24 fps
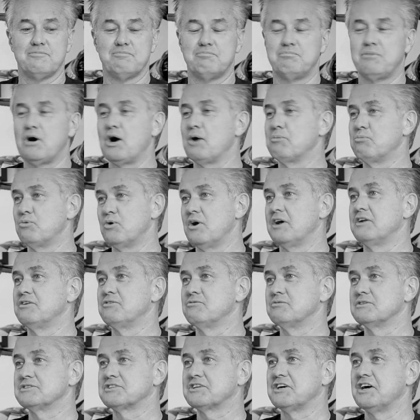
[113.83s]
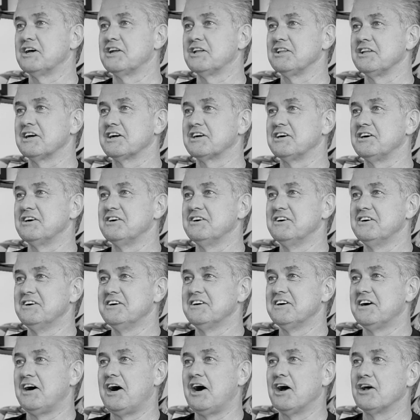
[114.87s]
Bob Rutten was kind of like a
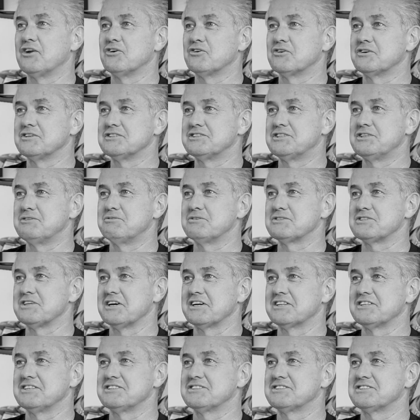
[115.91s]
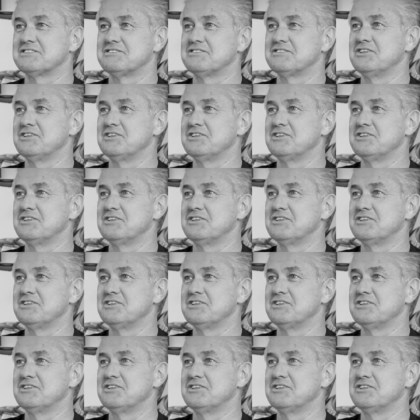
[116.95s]
idol because he was like this,